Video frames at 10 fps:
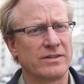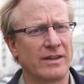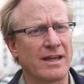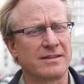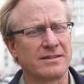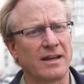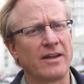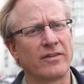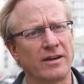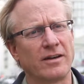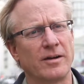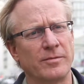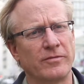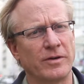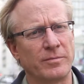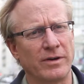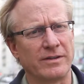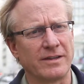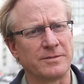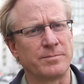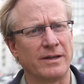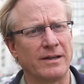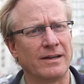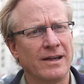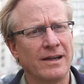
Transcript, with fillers: So that's a significant carbon footprint that's being